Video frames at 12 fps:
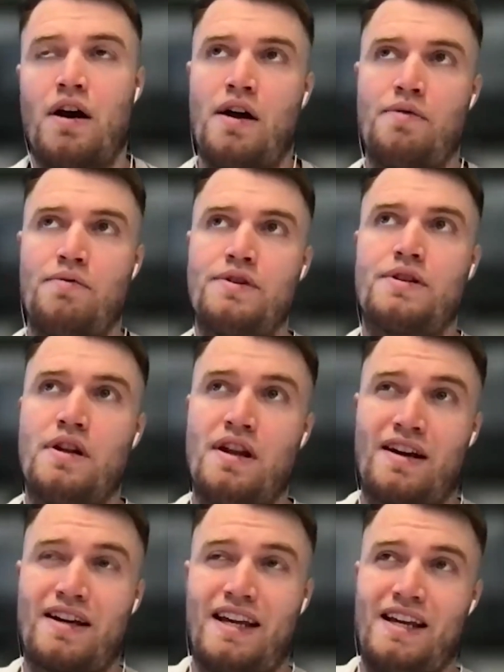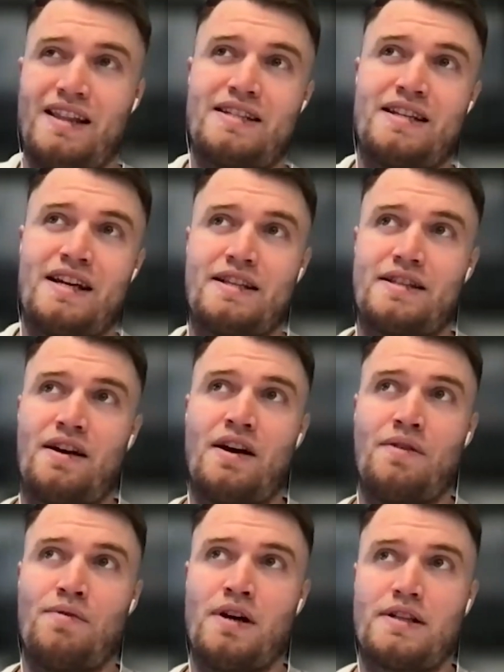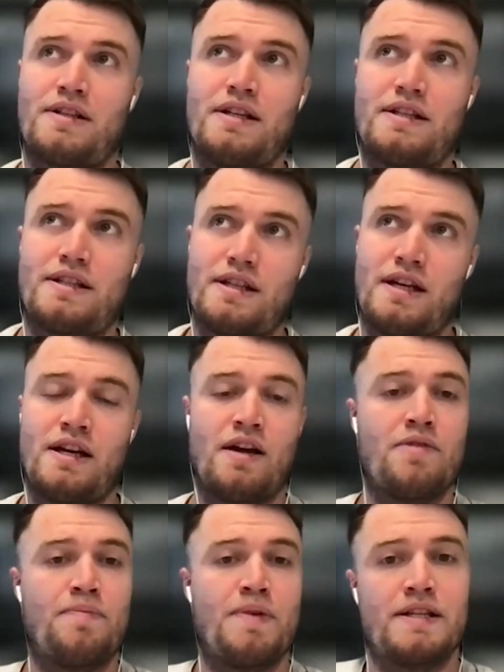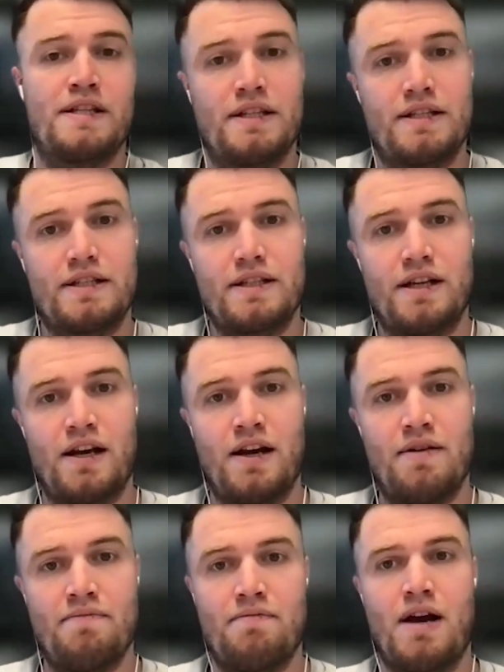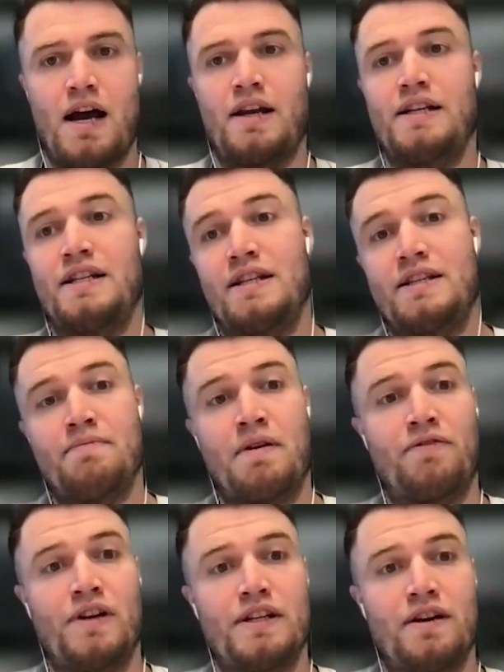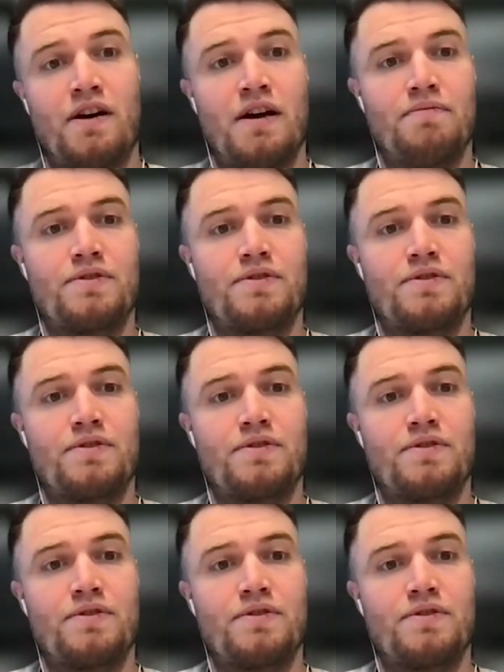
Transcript: I was lucky in the sense that I worked at another business, and I did this in my free time.